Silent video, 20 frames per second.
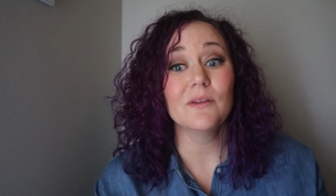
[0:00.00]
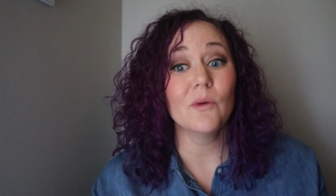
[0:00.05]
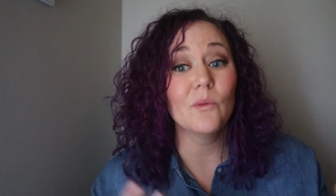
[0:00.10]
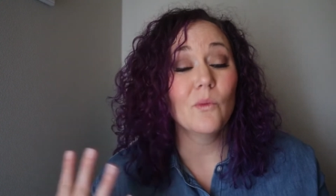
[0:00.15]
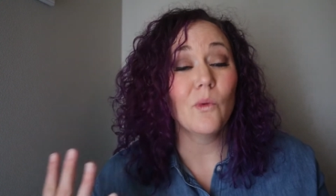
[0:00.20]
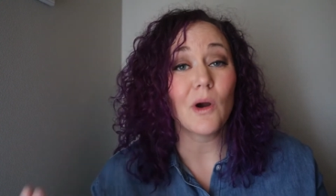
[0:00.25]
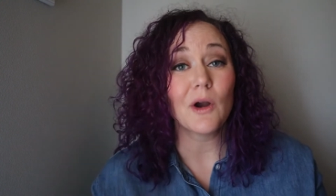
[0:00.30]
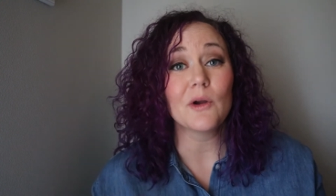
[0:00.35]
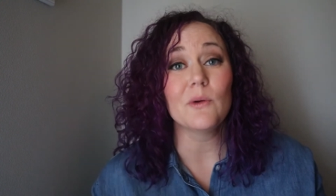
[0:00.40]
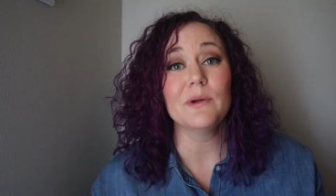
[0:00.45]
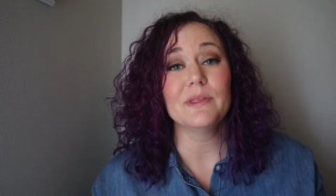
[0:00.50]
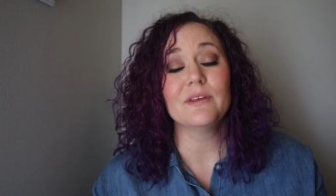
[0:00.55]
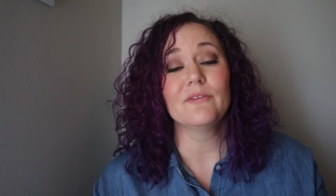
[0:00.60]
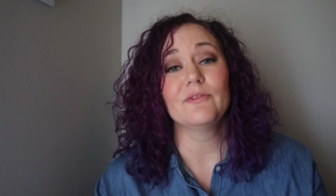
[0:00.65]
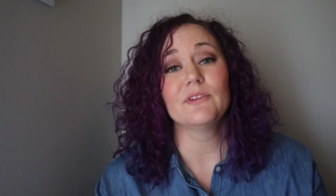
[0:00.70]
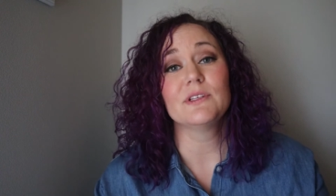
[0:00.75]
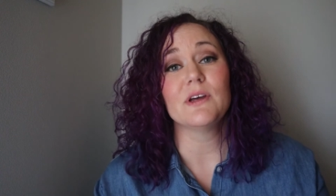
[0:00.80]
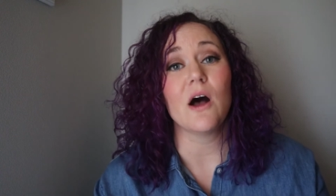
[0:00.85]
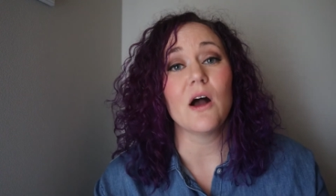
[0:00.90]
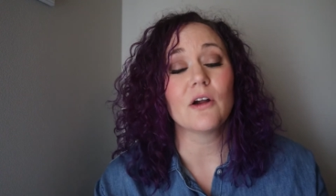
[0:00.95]
work with the
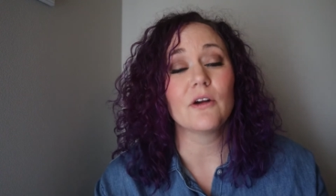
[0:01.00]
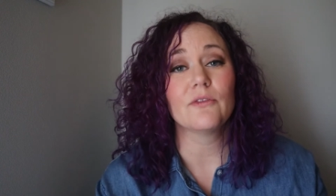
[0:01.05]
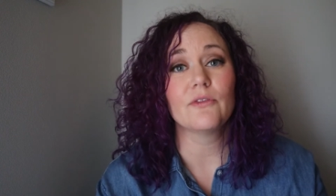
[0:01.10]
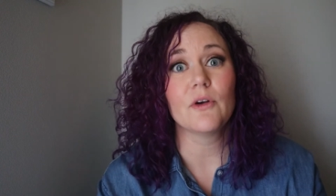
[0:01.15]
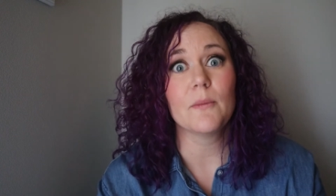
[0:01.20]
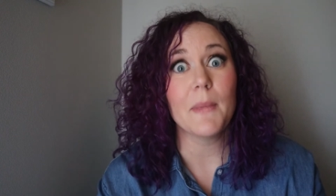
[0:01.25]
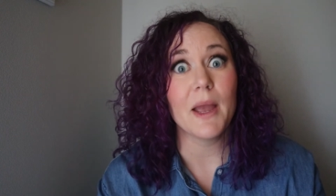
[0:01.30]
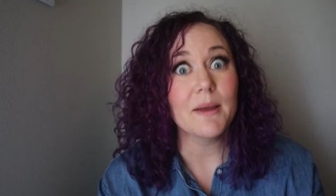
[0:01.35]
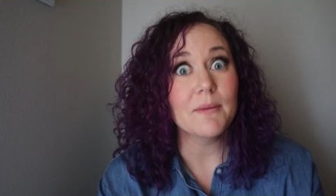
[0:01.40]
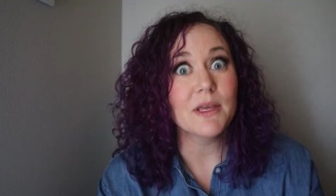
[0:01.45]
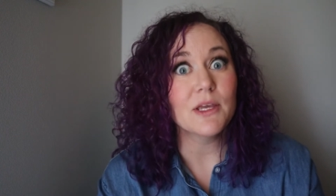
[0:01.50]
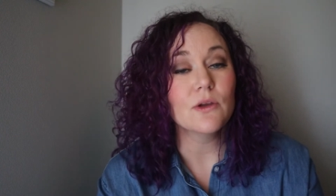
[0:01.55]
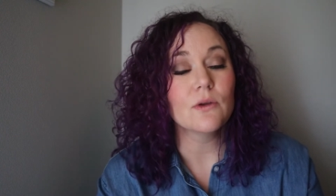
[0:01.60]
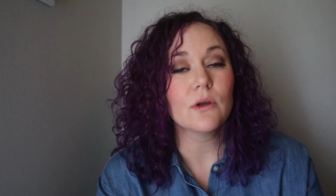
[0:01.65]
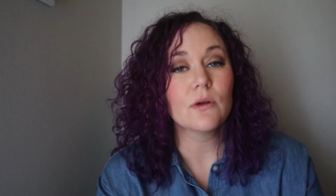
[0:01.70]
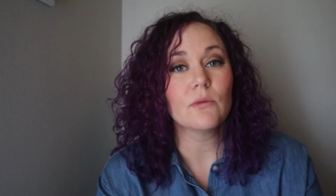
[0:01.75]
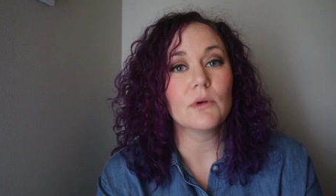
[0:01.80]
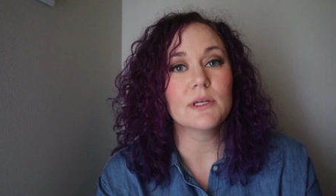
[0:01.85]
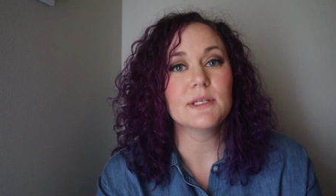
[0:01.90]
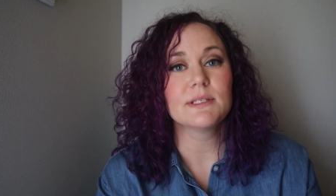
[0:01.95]
photographer. Maybe you
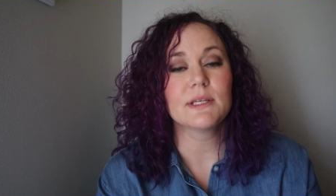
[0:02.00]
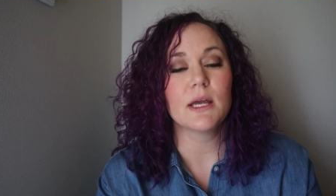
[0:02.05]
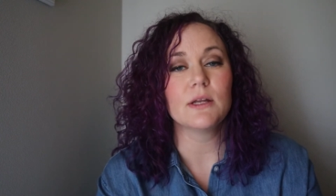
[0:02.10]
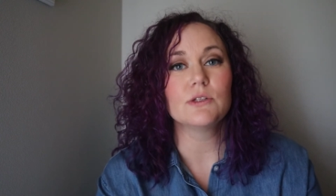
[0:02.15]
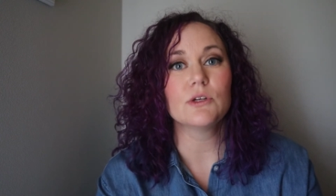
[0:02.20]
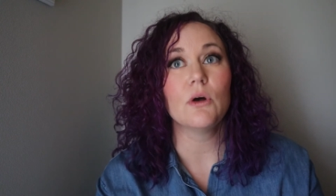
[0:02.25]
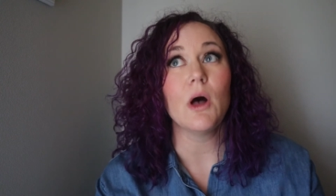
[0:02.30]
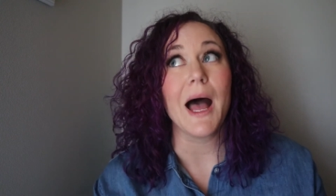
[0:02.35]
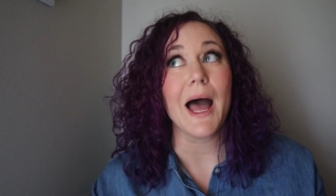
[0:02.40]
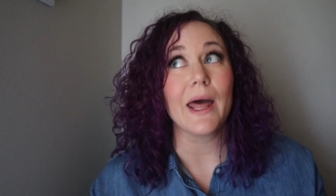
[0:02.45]
can reschedule.